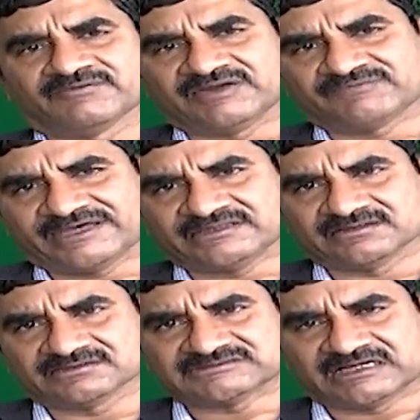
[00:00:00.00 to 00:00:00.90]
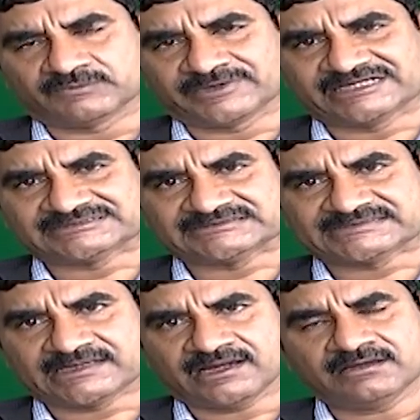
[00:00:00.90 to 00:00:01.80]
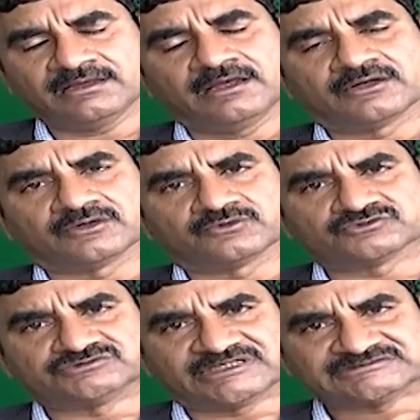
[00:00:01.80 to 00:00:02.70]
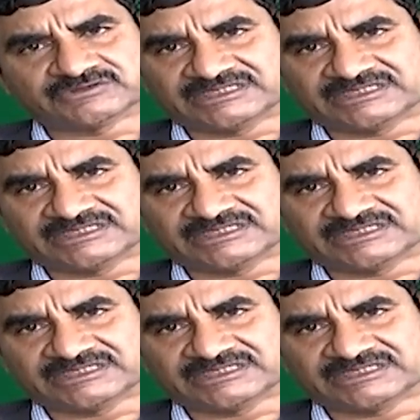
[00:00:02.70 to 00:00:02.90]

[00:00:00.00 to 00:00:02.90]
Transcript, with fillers: verify the certificates, etc. thus